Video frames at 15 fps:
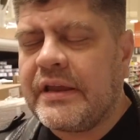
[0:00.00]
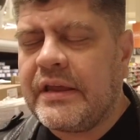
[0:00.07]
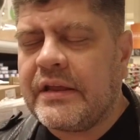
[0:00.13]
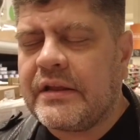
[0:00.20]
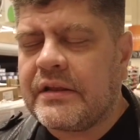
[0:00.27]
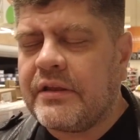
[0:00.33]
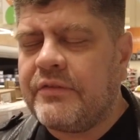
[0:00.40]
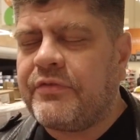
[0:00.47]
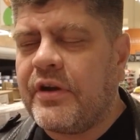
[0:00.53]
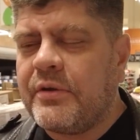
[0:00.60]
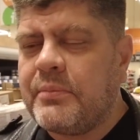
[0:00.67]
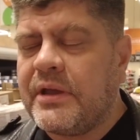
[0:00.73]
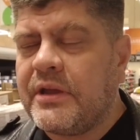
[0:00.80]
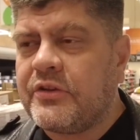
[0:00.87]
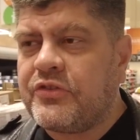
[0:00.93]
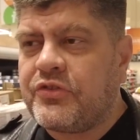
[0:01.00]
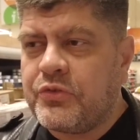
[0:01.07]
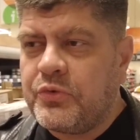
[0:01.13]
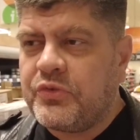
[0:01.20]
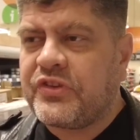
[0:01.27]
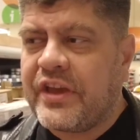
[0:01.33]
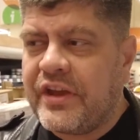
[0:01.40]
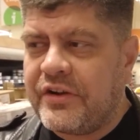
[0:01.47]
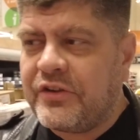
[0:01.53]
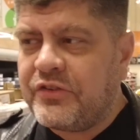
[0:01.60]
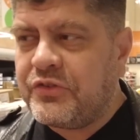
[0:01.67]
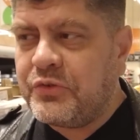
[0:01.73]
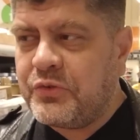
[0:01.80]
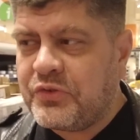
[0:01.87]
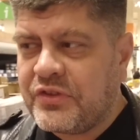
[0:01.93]
And if I make juice, carrot
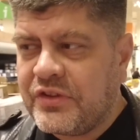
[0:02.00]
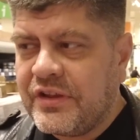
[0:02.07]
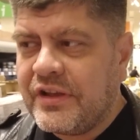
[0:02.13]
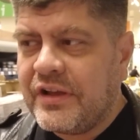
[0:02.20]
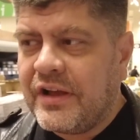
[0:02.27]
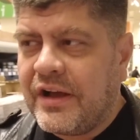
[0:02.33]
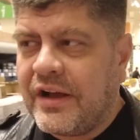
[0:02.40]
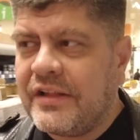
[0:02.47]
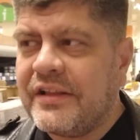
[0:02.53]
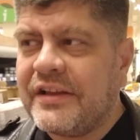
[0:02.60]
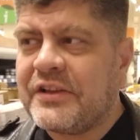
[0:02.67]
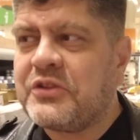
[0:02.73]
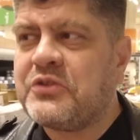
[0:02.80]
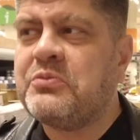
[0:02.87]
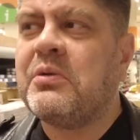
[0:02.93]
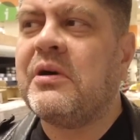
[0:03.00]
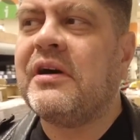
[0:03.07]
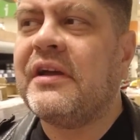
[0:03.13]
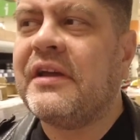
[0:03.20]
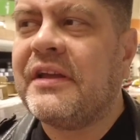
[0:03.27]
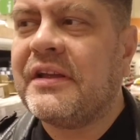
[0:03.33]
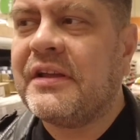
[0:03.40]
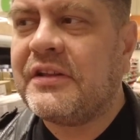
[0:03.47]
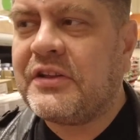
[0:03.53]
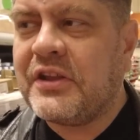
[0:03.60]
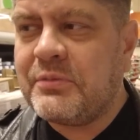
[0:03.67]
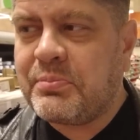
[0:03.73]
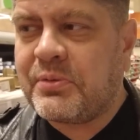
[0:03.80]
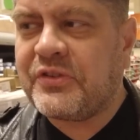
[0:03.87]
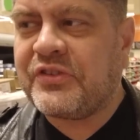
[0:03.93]
juice, I like to buy
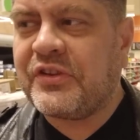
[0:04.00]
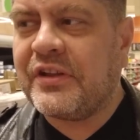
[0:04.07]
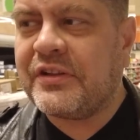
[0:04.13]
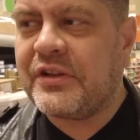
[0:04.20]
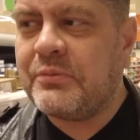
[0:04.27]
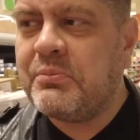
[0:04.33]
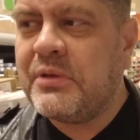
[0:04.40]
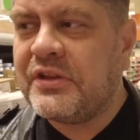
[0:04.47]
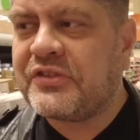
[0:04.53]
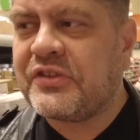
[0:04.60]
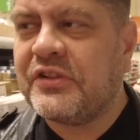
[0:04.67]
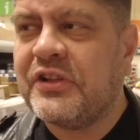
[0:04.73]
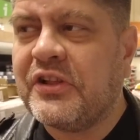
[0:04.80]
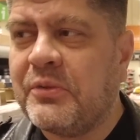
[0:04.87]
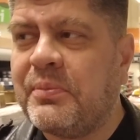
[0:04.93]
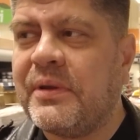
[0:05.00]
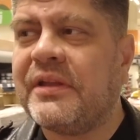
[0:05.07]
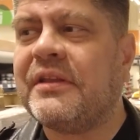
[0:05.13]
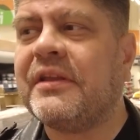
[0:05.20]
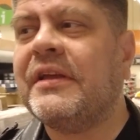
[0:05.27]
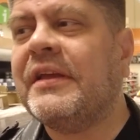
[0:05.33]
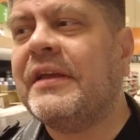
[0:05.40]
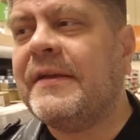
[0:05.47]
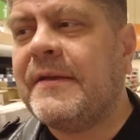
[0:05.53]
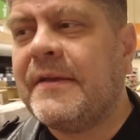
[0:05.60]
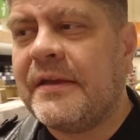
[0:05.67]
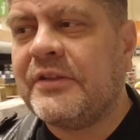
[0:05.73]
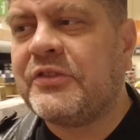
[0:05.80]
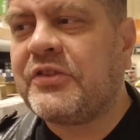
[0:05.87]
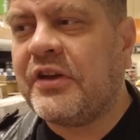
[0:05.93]
10% and mix a little bit
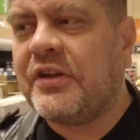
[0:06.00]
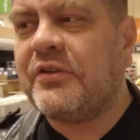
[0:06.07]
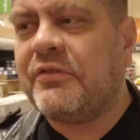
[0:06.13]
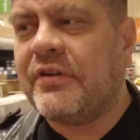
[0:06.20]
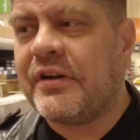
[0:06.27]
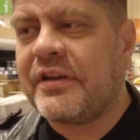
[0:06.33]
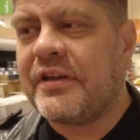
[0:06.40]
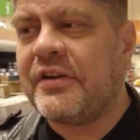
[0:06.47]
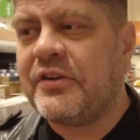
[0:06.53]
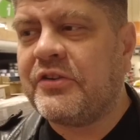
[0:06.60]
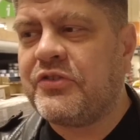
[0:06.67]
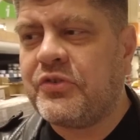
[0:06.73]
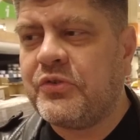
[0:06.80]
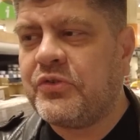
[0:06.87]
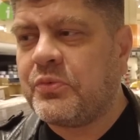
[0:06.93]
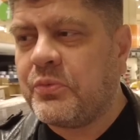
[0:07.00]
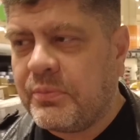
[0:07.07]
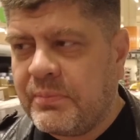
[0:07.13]
inside of carrot juice.